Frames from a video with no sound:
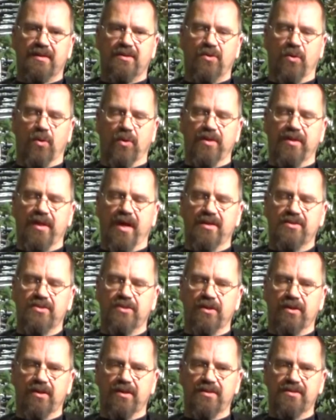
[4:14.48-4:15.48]
going
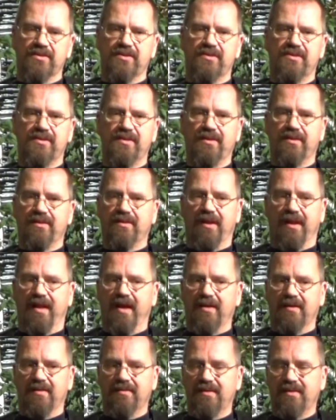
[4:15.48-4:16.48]
nationalists in
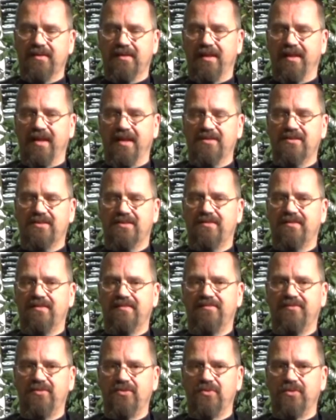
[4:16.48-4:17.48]
the next
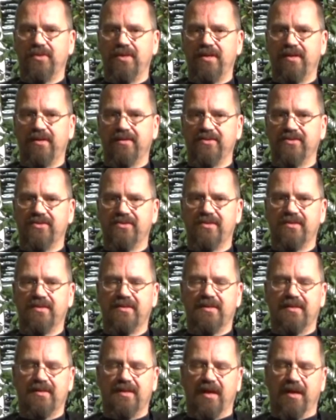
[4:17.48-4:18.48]
few years.
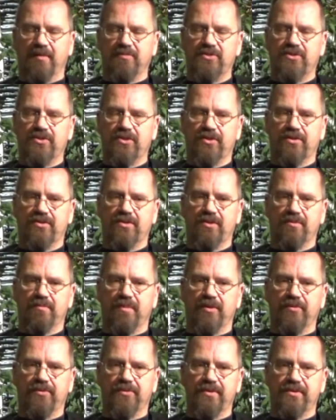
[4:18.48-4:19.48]
I'm certain
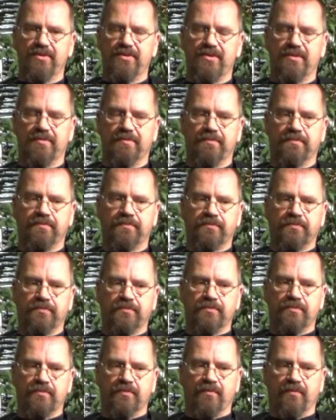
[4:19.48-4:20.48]
about this.
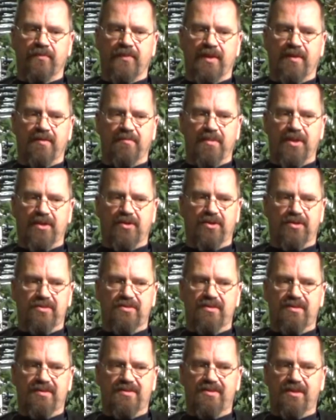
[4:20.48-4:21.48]

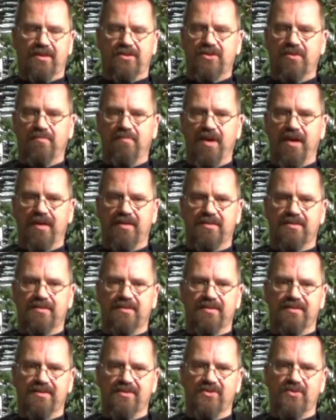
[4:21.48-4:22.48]
Because it's such a
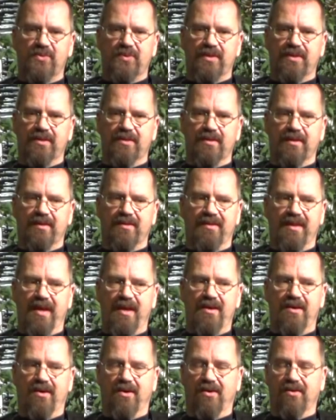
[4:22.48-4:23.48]
mess in Sweden, and
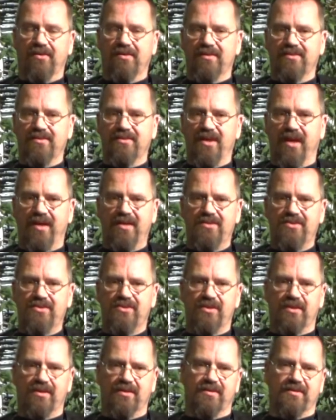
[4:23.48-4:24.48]
they are in
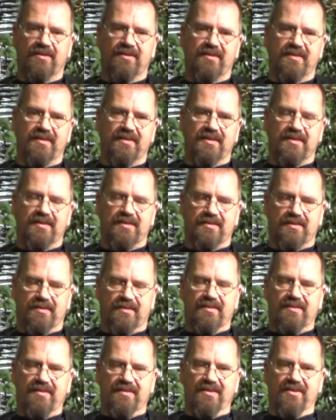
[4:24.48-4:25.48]
danger.
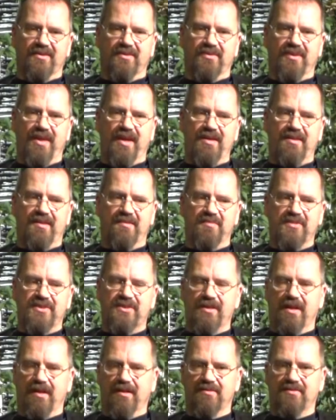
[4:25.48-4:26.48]
You know, they
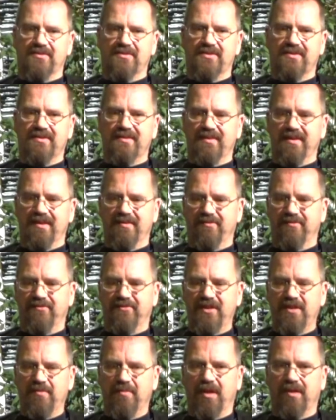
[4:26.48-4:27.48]
themselves, their
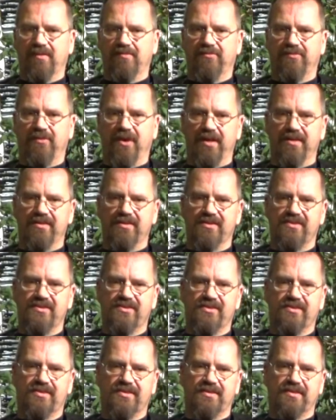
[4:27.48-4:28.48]
female
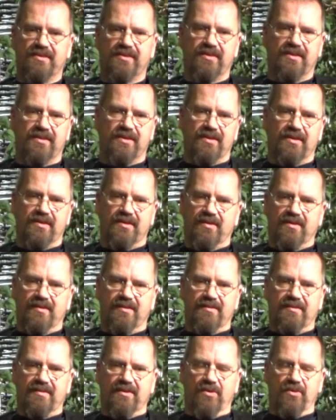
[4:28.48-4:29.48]
friends,
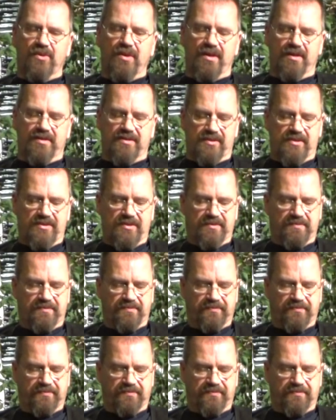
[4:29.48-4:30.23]
oh yes,